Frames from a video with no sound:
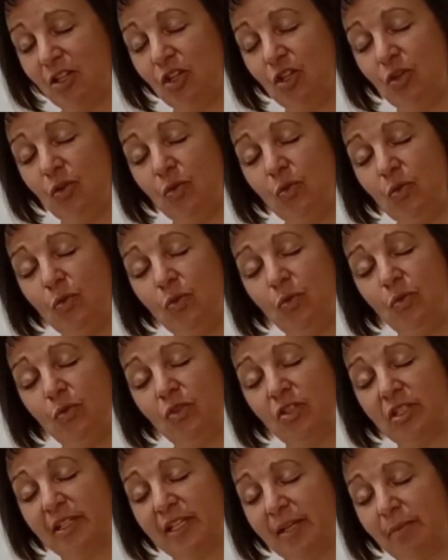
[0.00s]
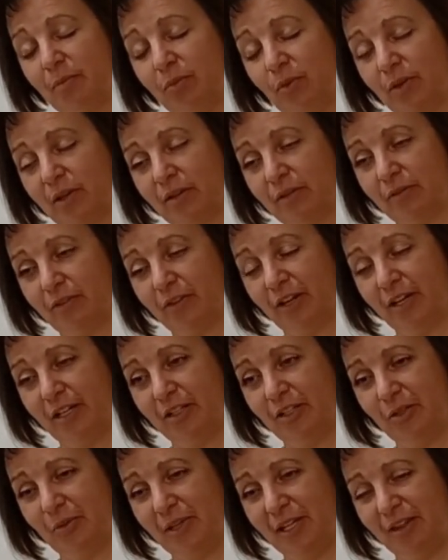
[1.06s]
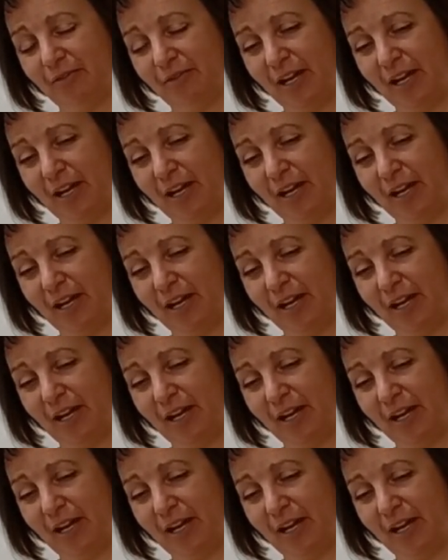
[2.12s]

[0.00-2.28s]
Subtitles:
hugely important for undoing the